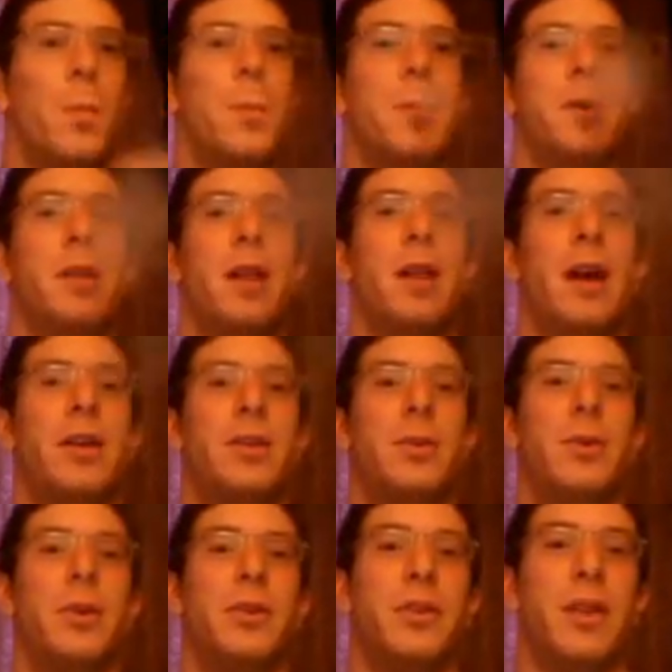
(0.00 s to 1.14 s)
with an eye
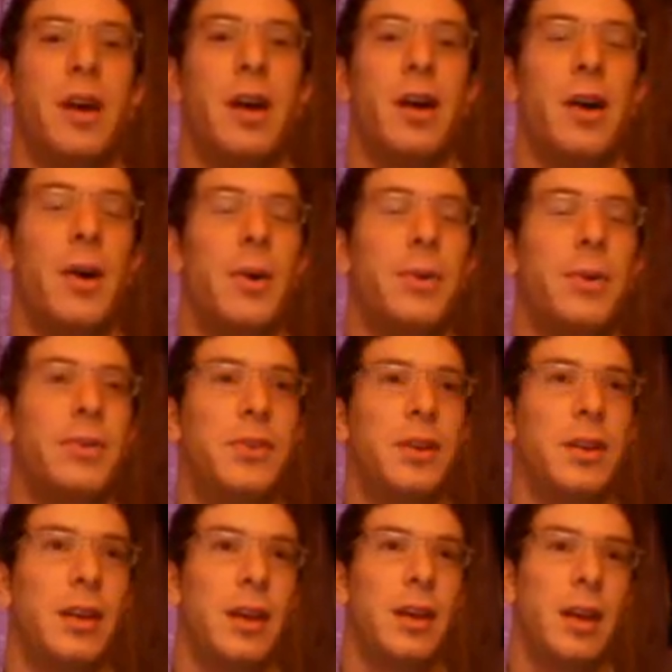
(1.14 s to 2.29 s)
towards the host
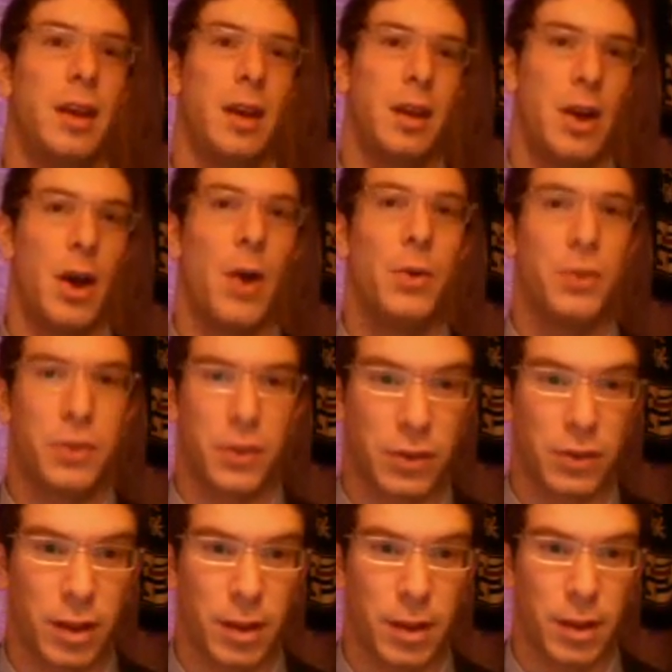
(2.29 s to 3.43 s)
and hostess
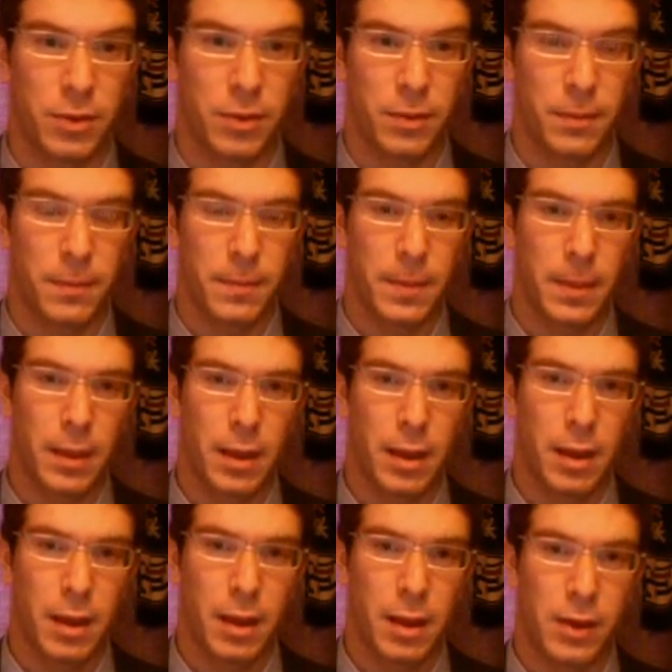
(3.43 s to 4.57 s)
clubs.
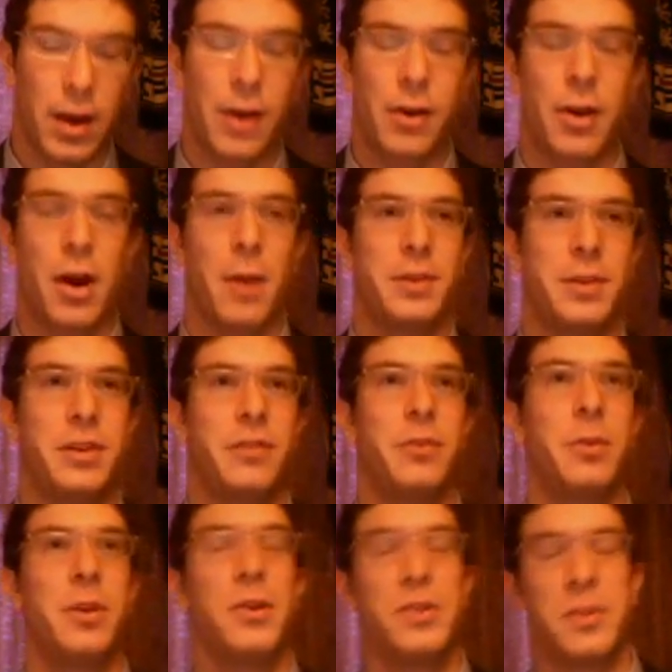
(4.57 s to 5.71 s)
Now, I don't know how much
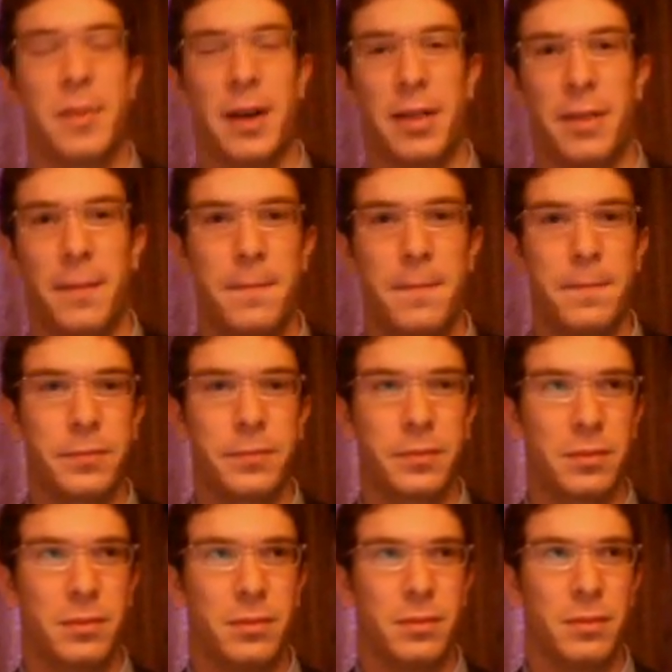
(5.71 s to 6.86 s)
everyone knows about
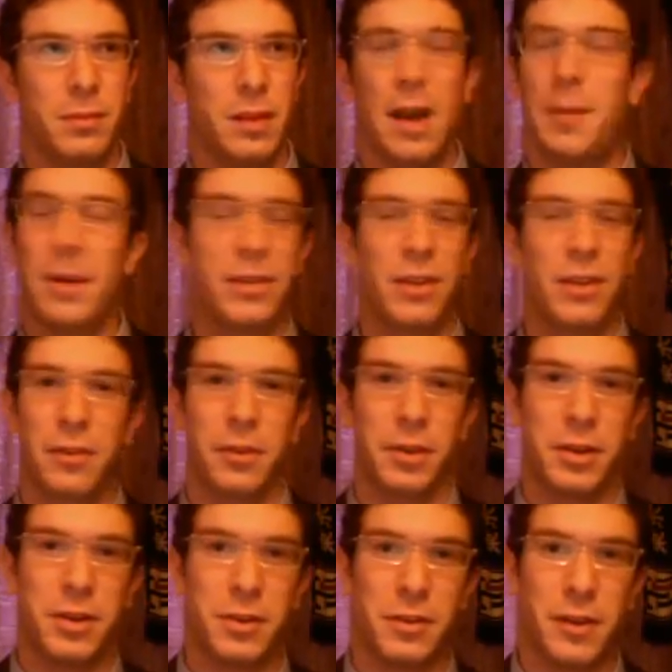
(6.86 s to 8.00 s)
them. I myself
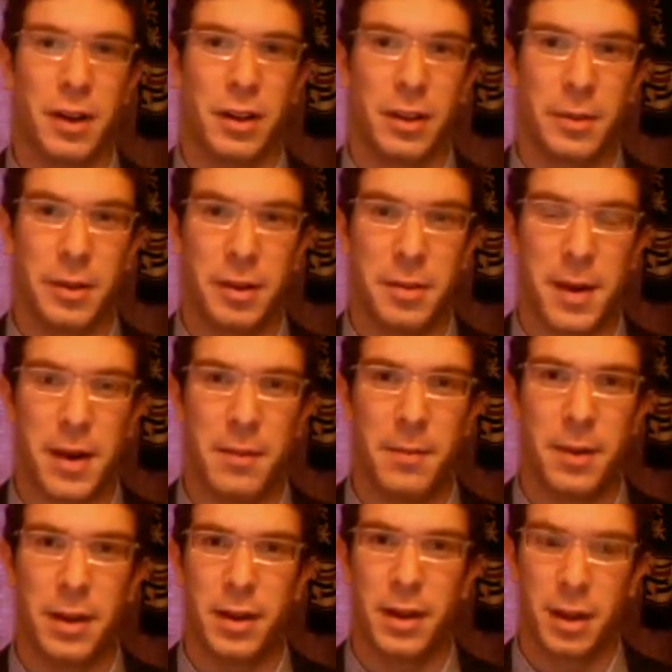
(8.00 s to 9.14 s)
only knew a very limited amount,
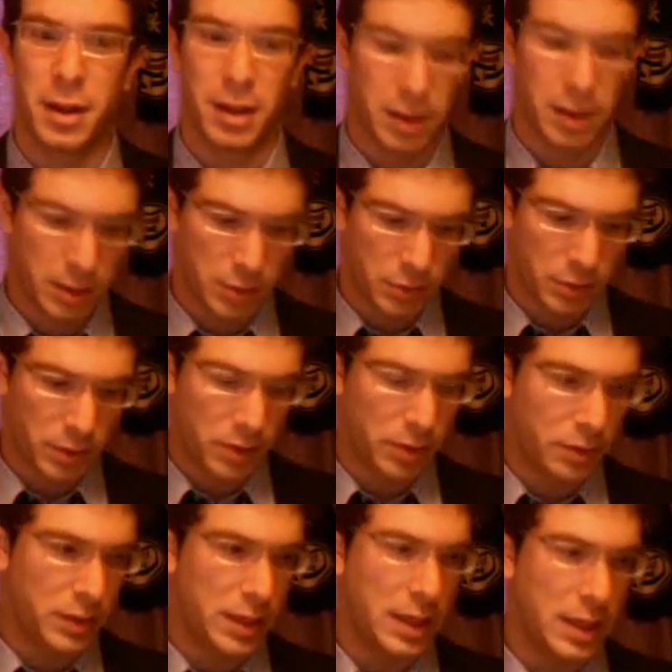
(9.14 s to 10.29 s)
but it's one of
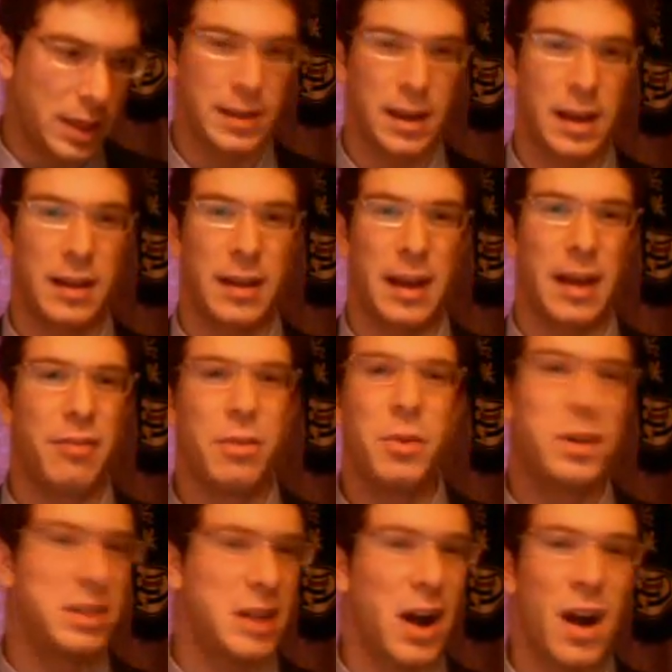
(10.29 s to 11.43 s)
those things that
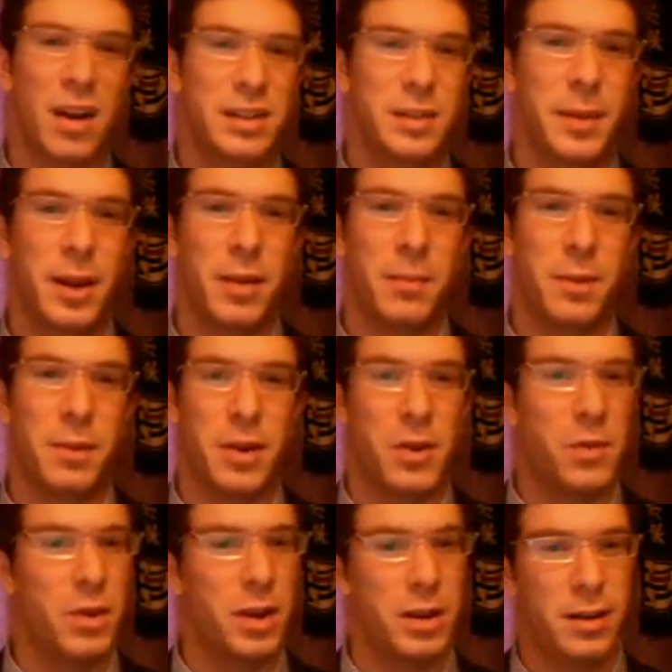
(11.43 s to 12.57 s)
everyone talks about, but no
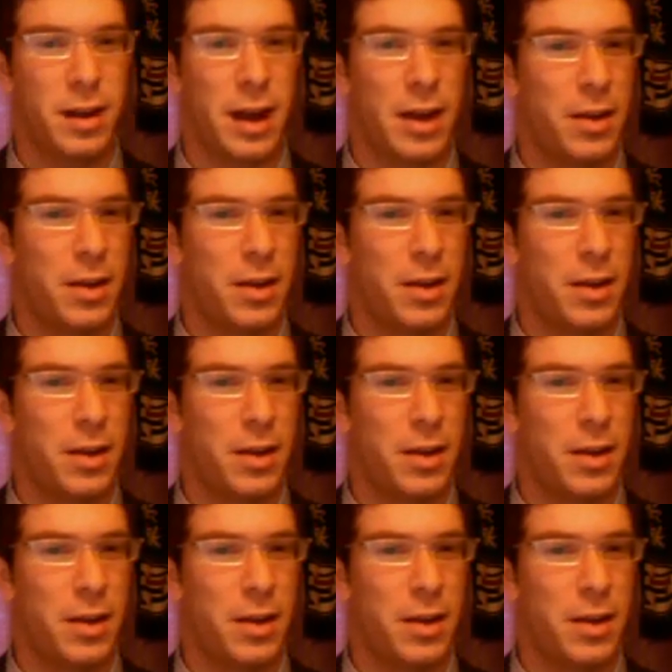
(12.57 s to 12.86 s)
one